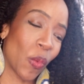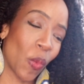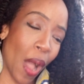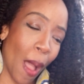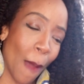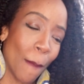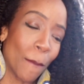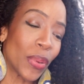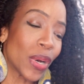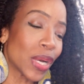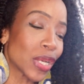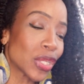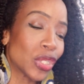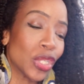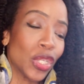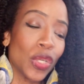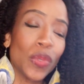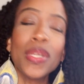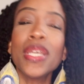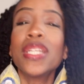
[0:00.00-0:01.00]
What books
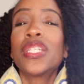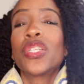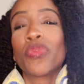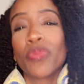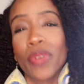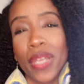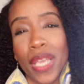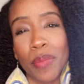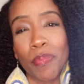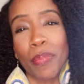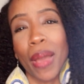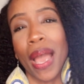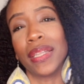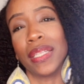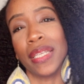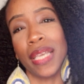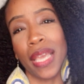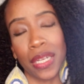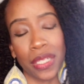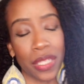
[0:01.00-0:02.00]
do you need to read by
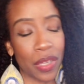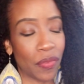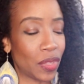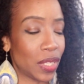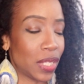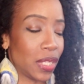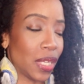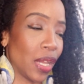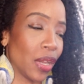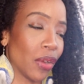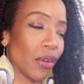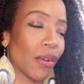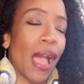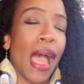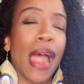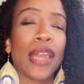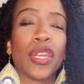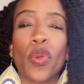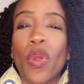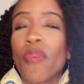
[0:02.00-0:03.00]
the end of the year?
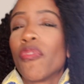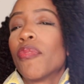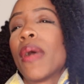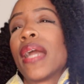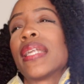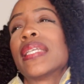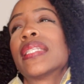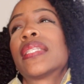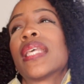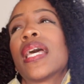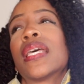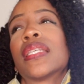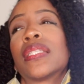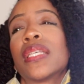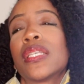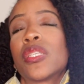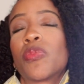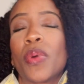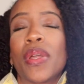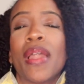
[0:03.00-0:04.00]
I know everybody says
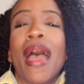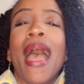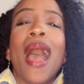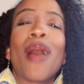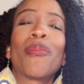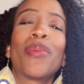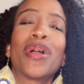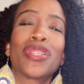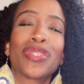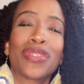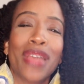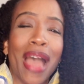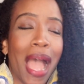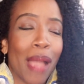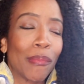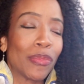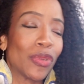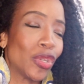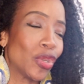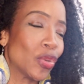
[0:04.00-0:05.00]
this, but how much
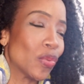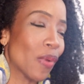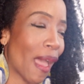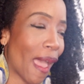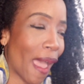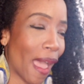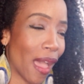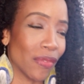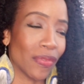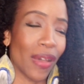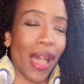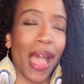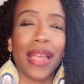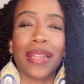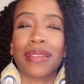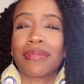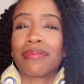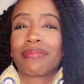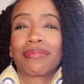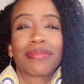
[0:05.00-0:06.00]
time do you have?
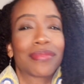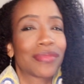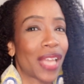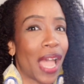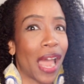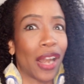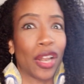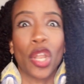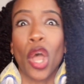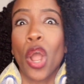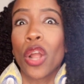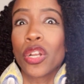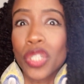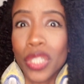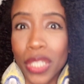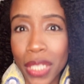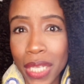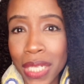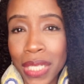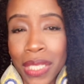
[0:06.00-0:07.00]
I got a
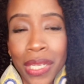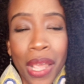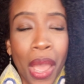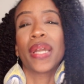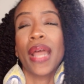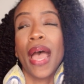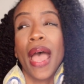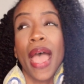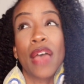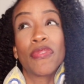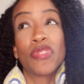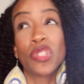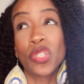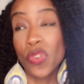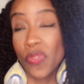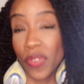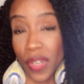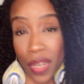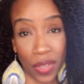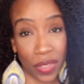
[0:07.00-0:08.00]
large list. But I have
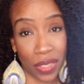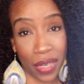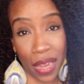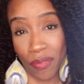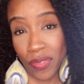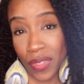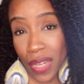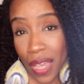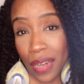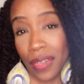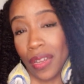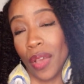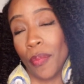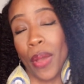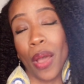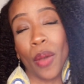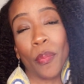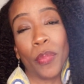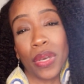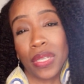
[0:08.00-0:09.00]
2 videos that I've done
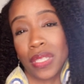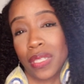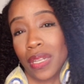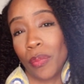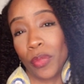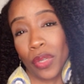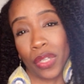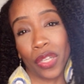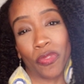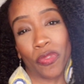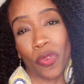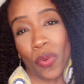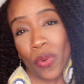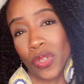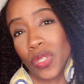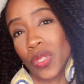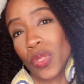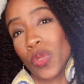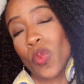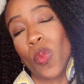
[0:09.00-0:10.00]
about books that I'm looking
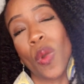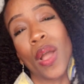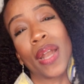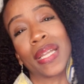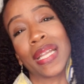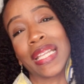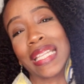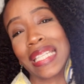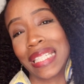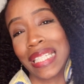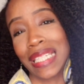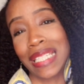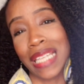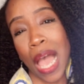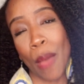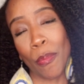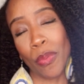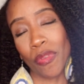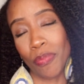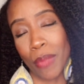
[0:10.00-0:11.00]
forward to. One is the
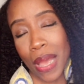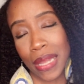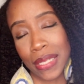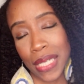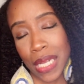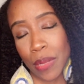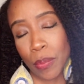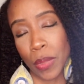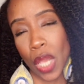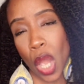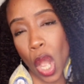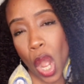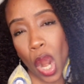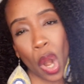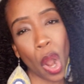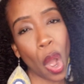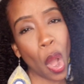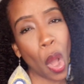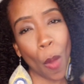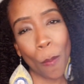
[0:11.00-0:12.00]
top of my
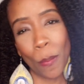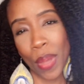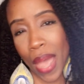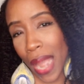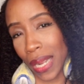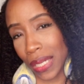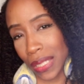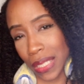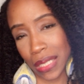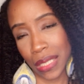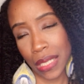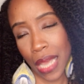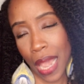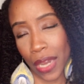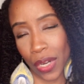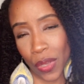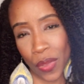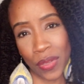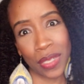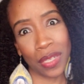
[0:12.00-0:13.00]
TBR, all backlist
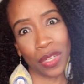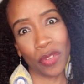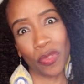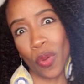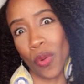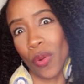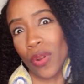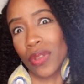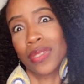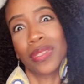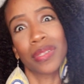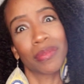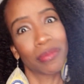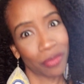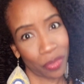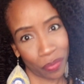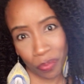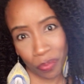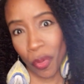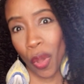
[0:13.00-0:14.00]
titles, and of course,
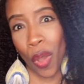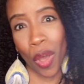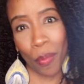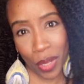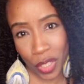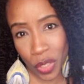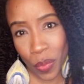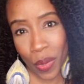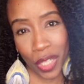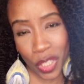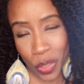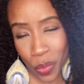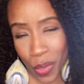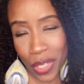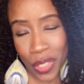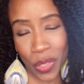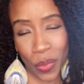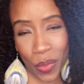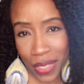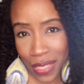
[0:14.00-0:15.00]
all my
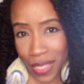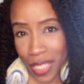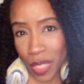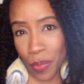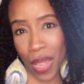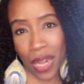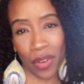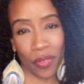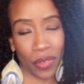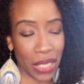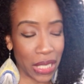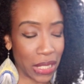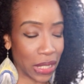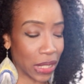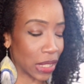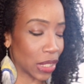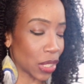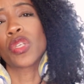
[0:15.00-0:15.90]
2022 anticipated releases.